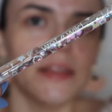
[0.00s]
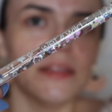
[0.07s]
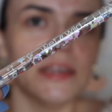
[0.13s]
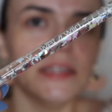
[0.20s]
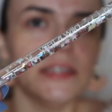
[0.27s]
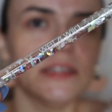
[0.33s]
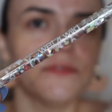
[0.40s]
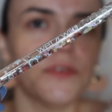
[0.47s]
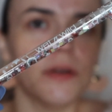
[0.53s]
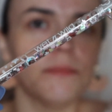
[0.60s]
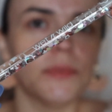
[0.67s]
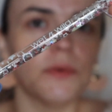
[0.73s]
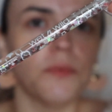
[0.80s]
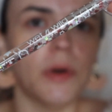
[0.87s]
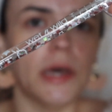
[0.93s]
This is from
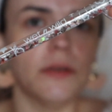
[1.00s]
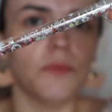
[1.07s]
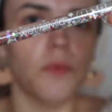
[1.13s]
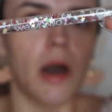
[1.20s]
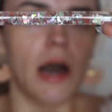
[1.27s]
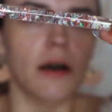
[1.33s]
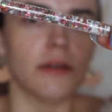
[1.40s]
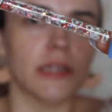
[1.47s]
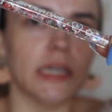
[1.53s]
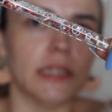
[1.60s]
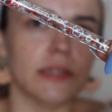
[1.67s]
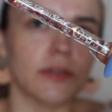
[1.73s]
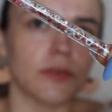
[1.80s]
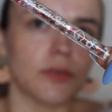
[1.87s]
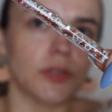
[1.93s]
the Wet n Wild
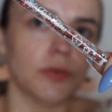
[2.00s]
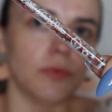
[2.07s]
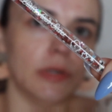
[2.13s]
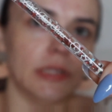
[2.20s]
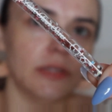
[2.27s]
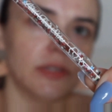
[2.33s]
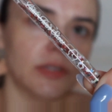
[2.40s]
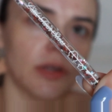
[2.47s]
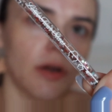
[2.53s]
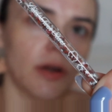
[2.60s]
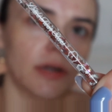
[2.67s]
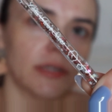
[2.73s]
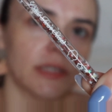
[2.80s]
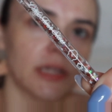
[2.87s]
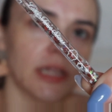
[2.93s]
and Little Twin
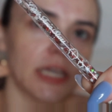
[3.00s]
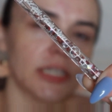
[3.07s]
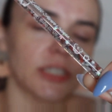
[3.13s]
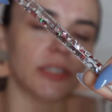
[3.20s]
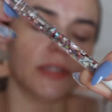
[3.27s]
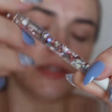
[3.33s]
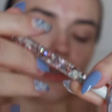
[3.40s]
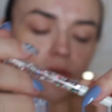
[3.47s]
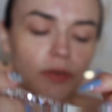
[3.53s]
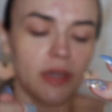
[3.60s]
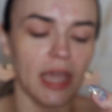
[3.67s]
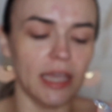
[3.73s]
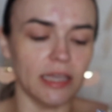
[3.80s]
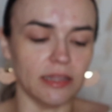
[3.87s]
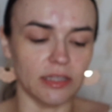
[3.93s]
Stars collection, so you
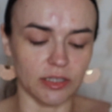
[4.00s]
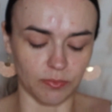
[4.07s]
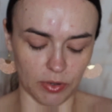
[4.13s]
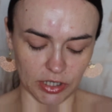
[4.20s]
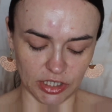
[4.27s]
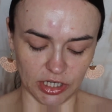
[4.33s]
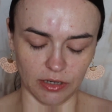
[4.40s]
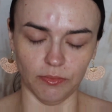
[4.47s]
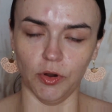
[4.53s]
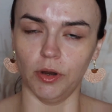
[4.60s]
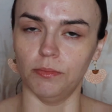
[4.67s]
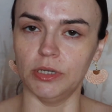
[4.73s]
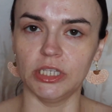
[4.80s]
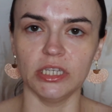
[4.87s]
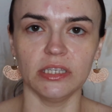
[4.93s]
can't get this brush anymore,
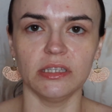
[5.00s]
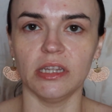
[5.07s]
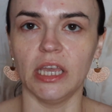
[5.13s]
but just